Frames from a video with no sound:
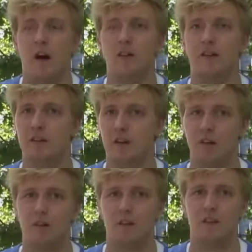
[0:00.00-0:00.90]
As
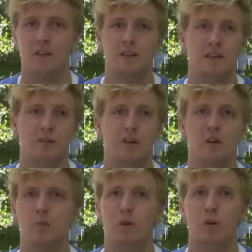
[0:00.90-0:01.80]
technologies like this
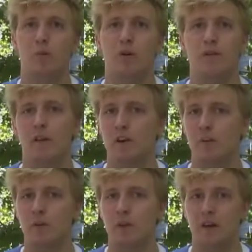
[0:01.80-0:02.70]
become more and more
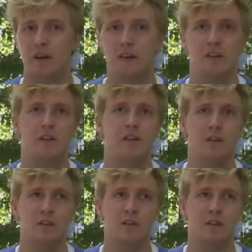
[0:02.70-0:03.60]
available and easy to
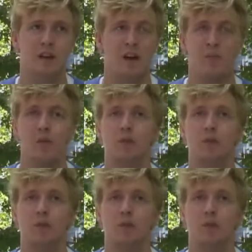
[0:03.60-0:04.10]
use and